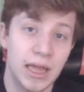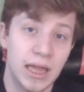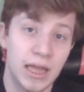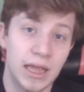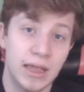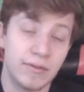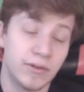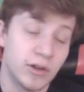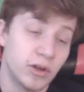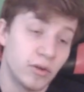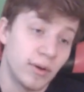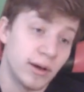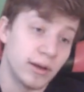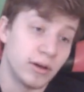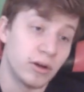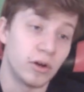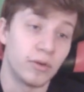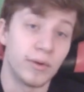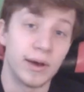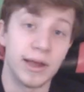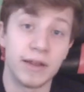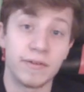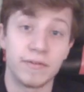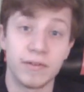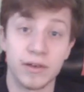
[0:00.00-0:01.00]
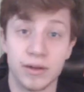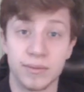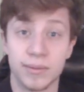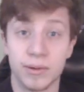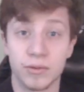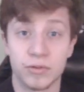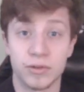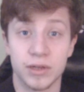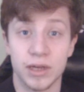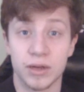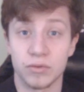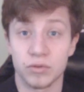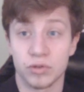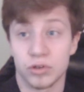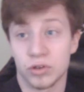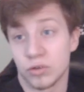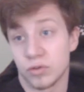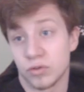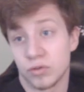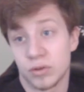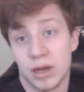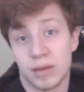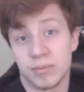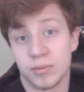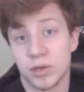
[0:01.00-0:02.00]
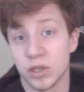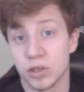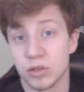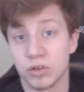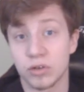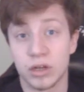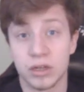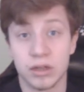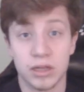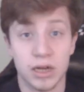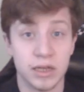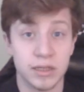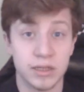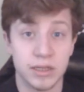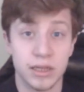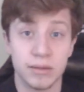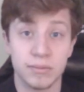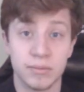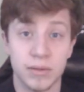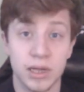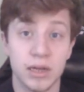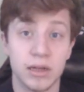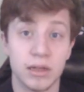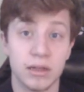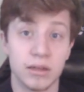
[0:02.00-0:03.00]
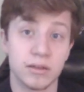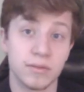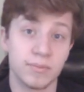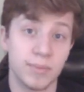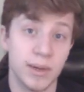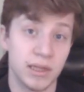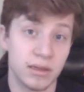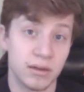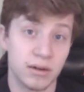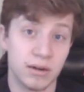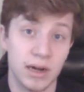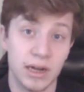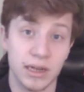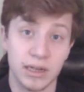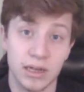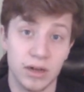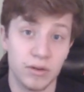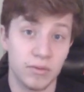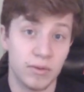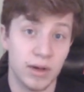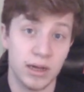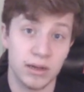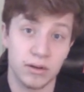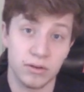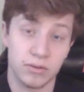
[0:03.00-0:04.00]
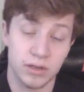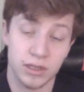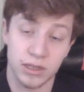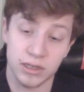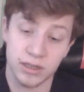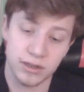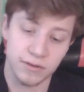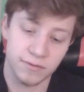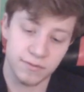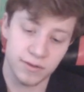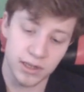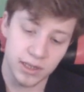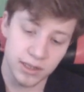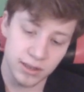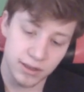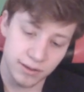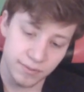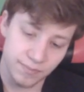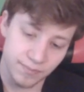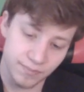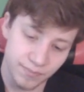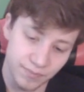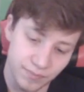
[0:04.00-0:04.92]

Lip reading: Even though I don't know anything about sound, so I'm just gonna trust them that it's better right now, I don't hear difference.